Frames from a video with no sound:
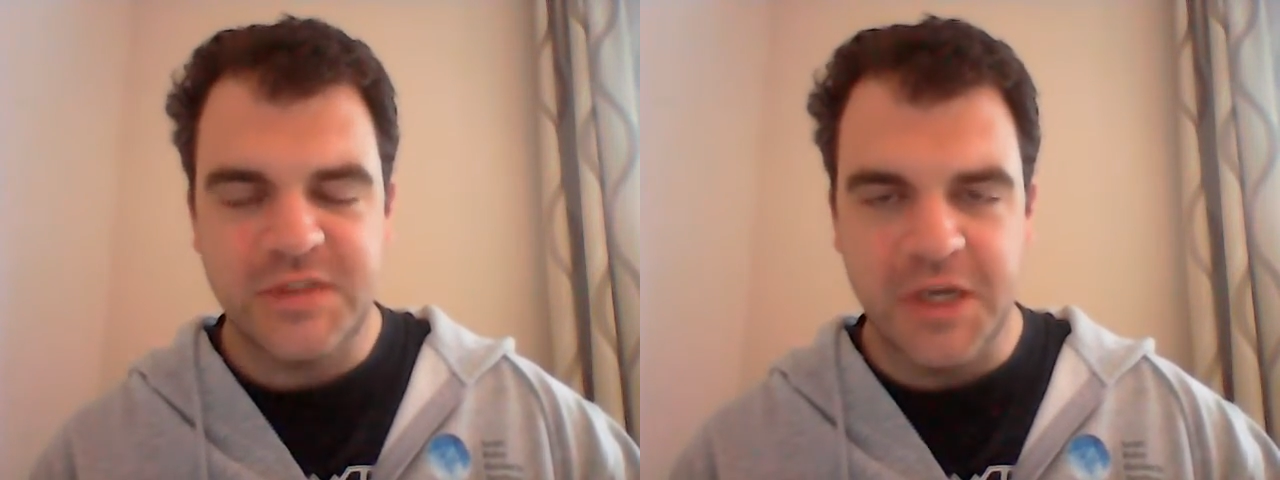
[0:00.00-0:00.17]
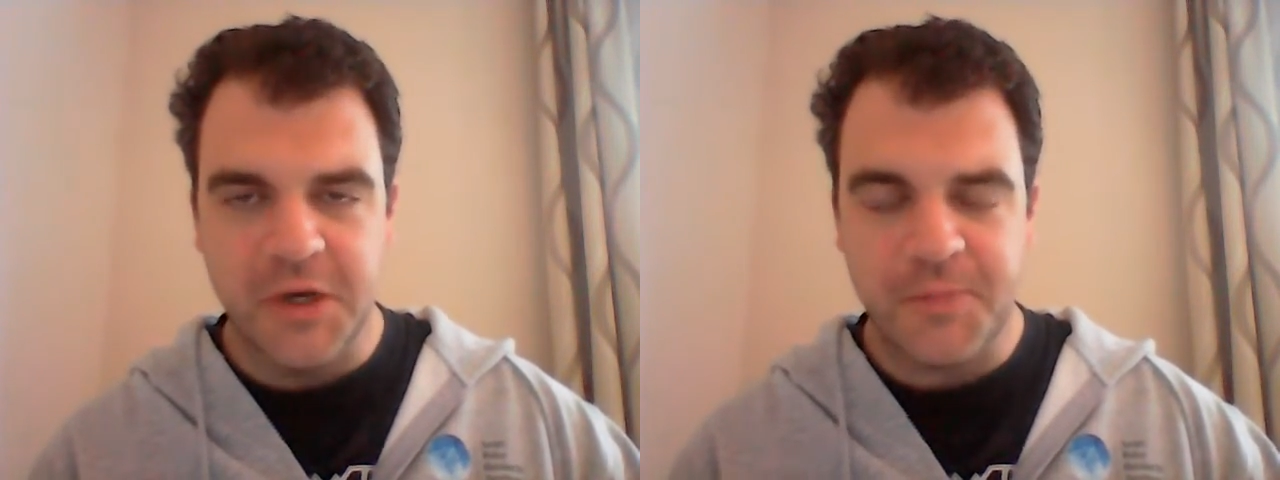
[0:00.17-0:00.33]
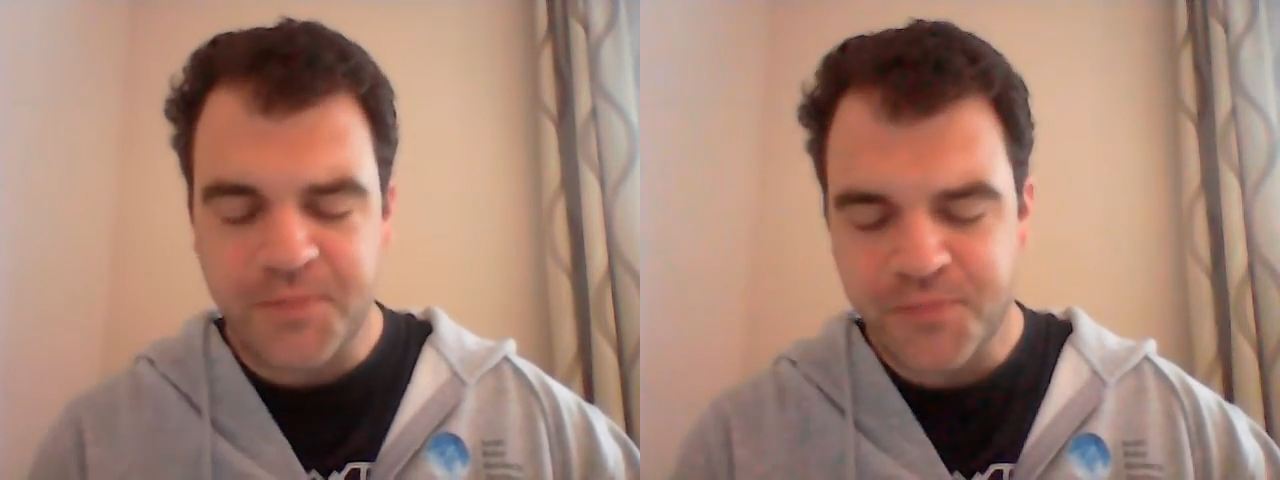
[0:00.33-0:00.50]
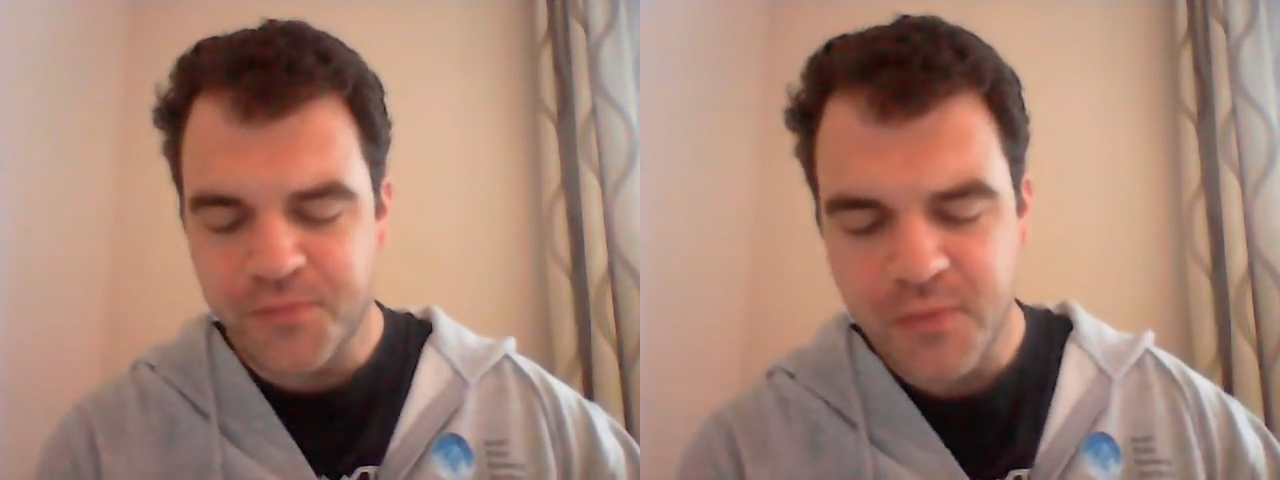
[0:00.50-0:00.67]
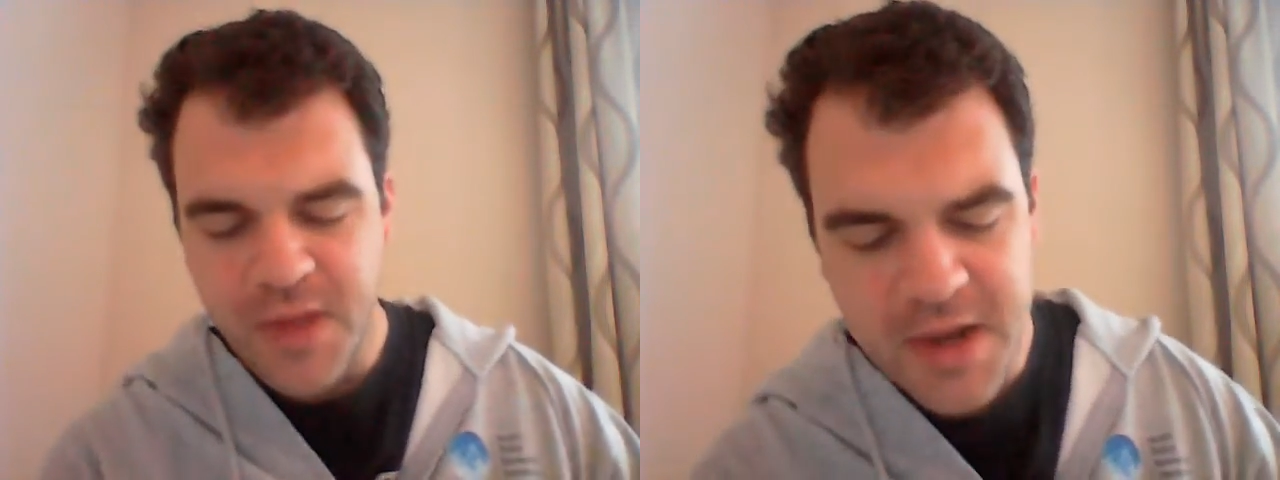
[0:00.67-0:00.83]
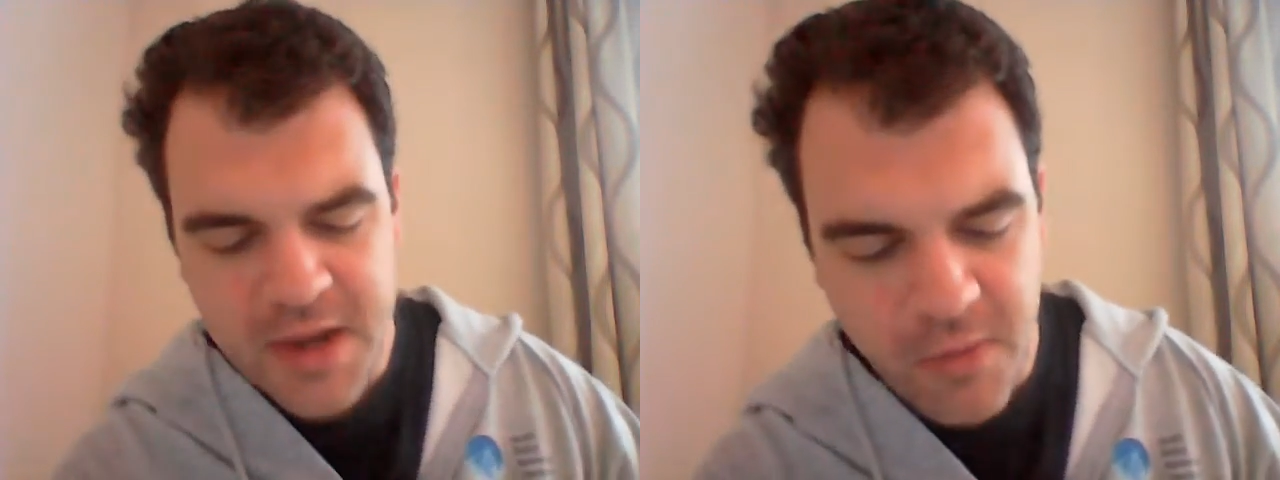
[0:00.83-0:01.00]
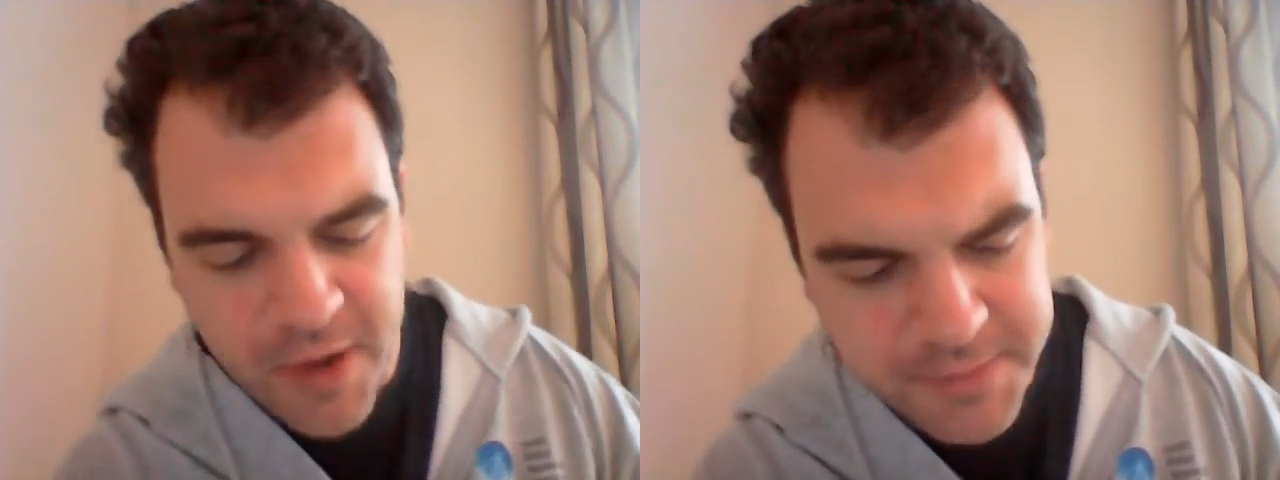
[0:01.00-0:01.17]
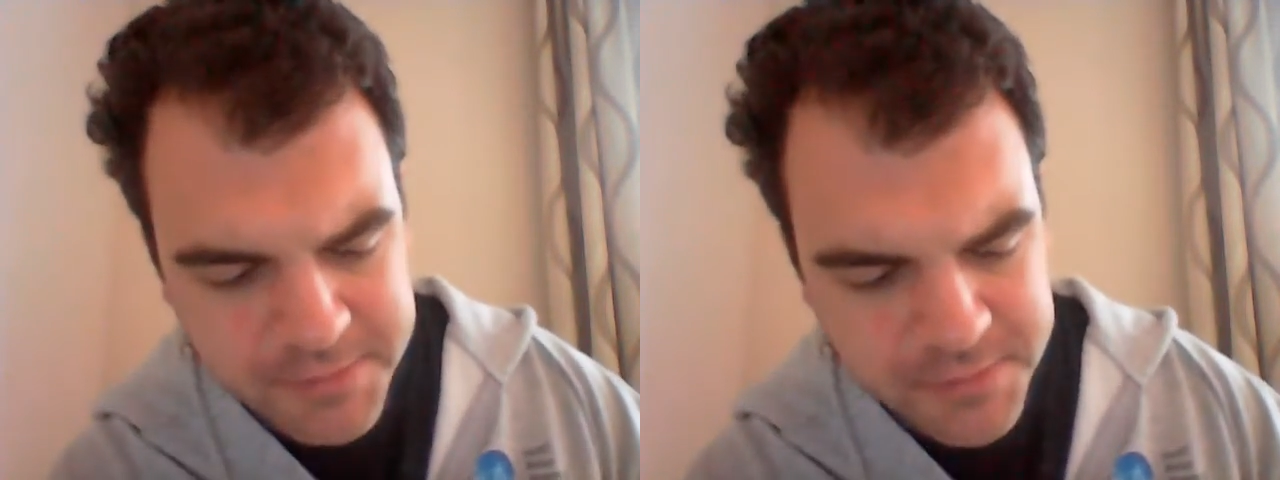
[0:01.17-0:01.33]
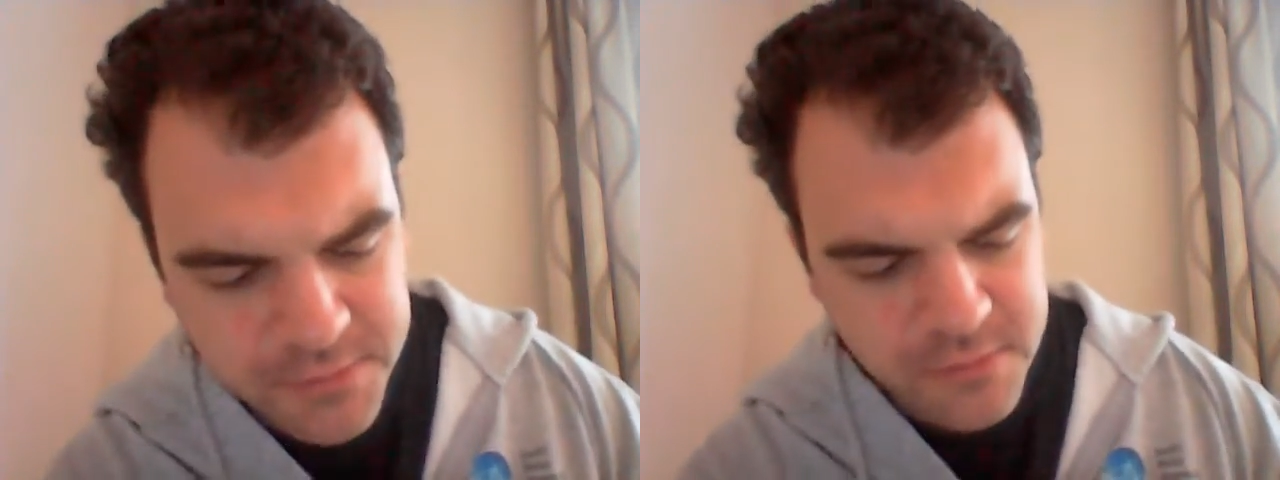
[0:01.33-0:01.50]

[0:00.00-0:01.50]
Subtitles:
So anyway,